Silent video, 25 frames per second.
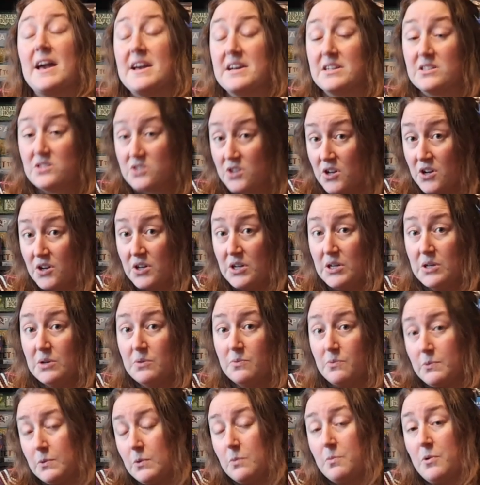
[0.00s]
a
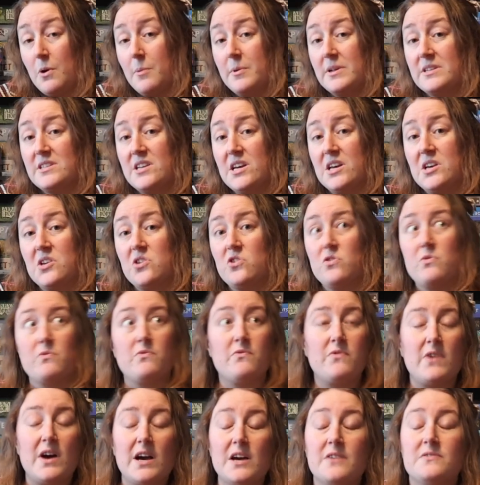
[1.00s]
turn will probably take you
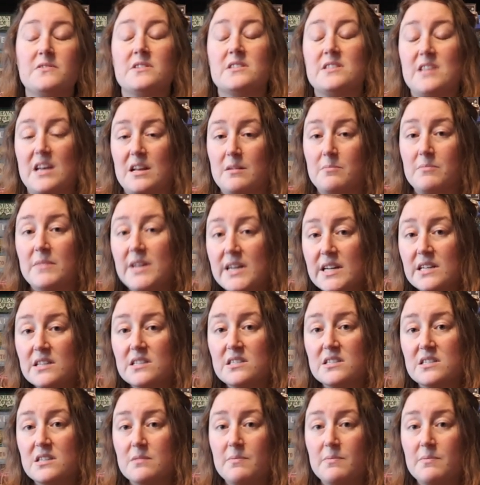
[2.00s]
5 to 10 minutes,